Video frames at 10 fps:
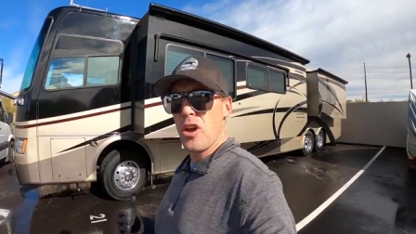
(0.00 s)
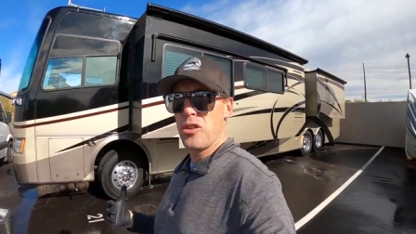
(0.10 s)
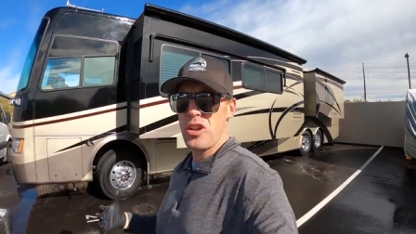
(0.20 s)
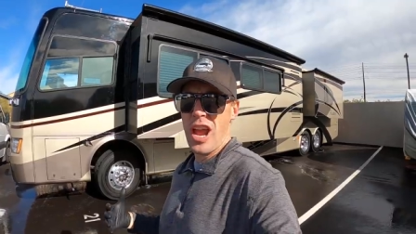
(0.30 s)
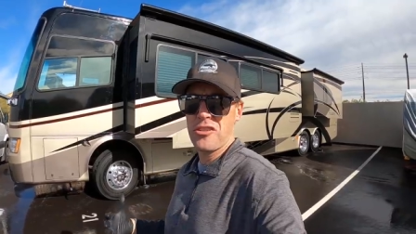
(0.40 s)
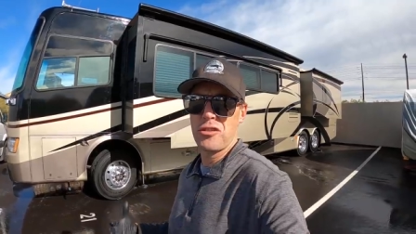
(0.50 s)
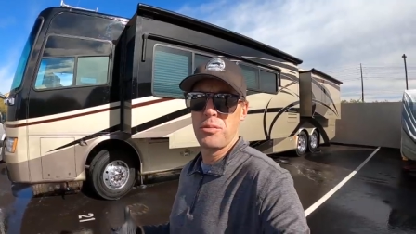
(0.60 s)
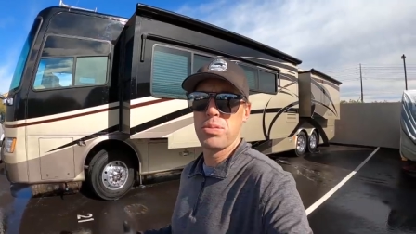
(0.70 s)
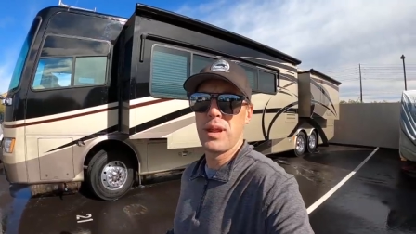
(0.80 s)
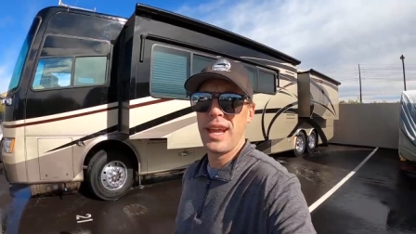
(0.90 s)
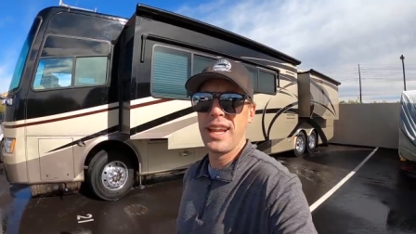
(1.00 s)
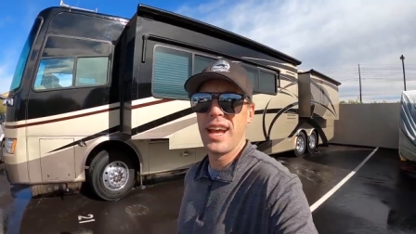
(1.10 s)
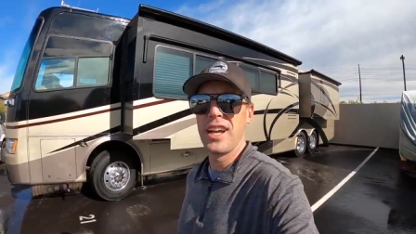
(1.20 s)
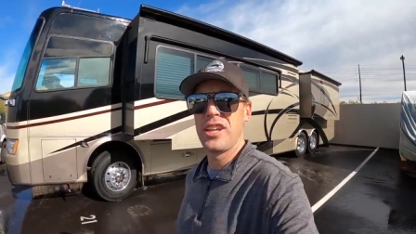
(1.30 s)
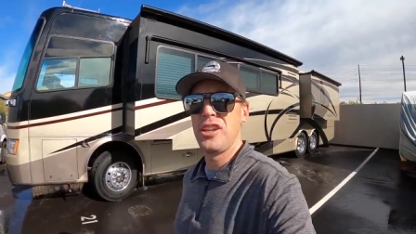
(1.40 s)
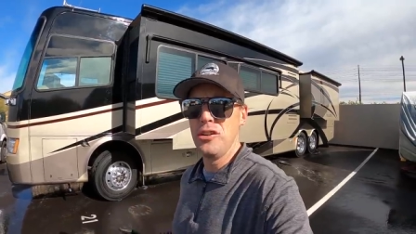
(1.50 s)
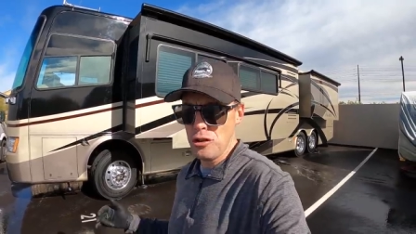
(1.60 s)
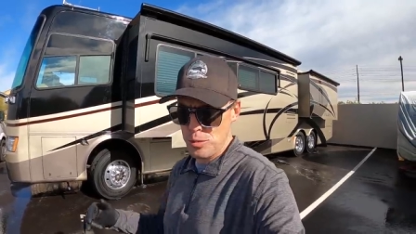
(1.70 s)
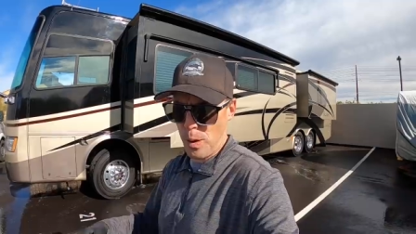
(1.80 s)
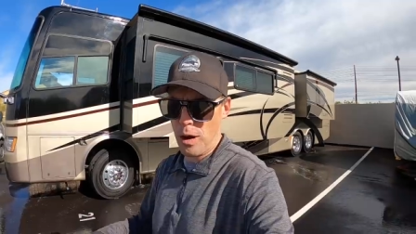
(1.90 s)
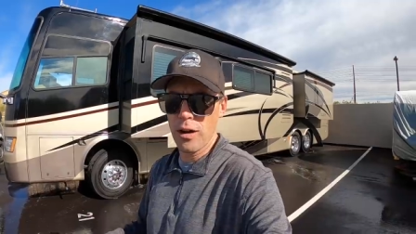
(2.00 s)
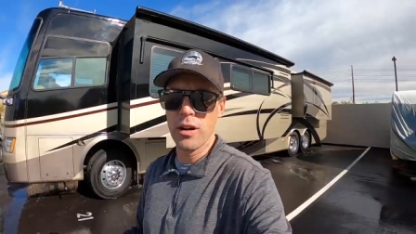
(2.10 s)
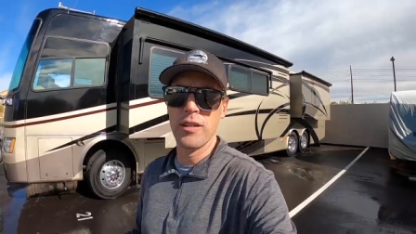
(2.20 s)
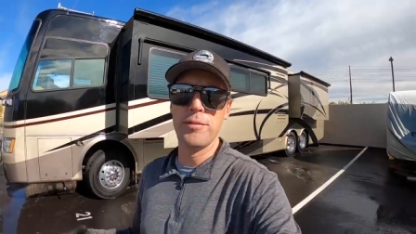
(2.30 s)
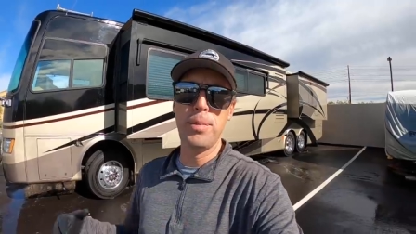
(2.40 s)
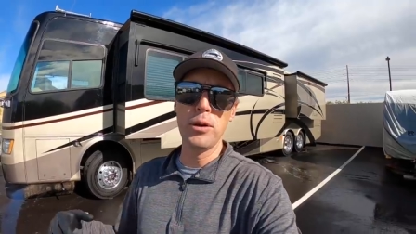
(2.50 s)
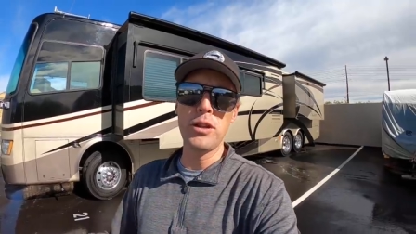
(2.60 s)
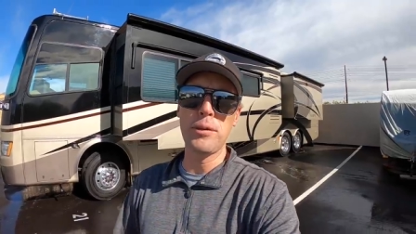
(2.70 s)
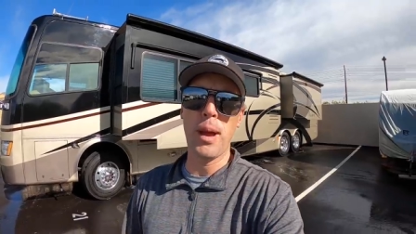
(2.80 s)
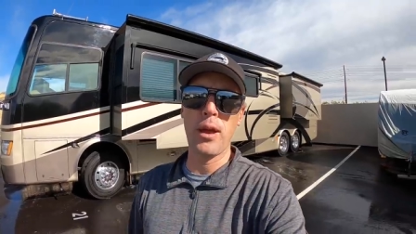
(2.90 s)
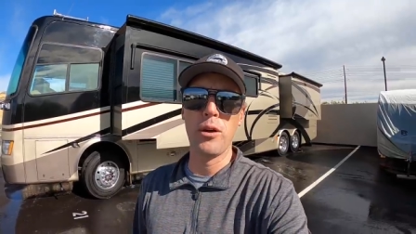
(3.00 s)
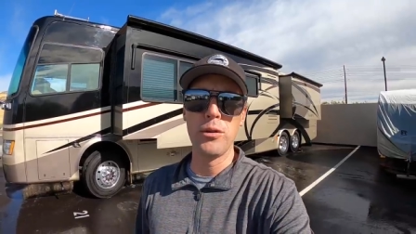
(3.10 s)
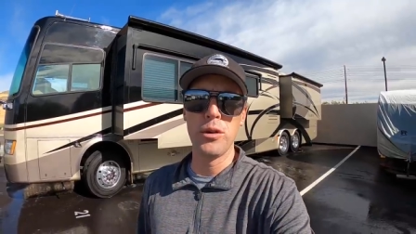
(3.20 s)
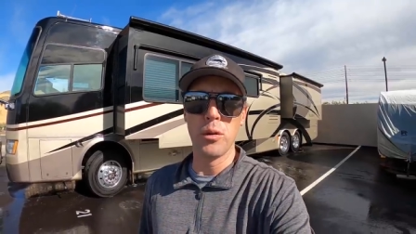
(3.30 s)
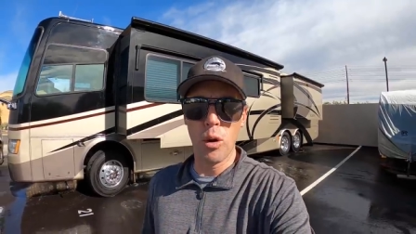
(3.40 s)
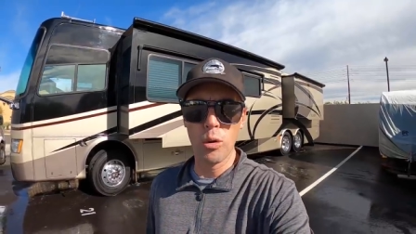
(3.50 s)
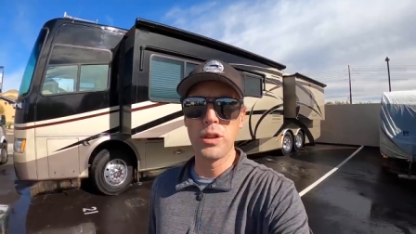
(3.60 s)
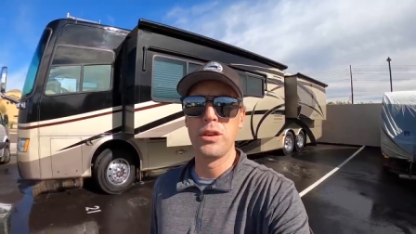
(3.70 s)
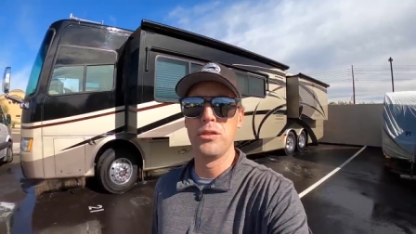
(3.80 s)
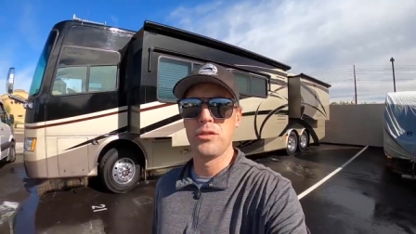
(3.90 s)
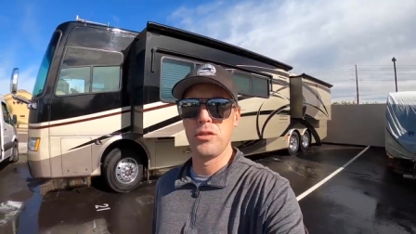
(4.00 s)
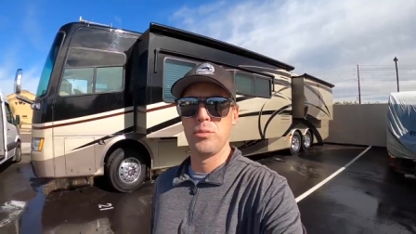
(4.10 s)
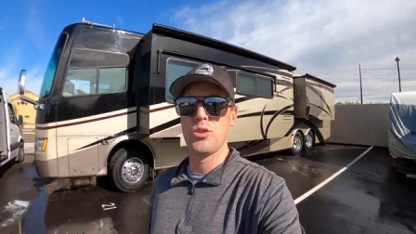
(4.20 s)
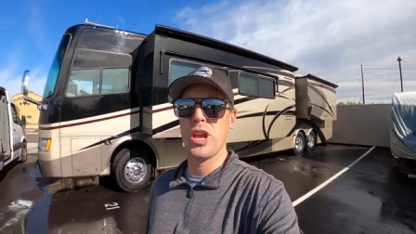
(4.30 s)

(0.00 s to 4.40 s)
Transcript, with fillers: coach actually played a huge part of building my whole, whole YouTube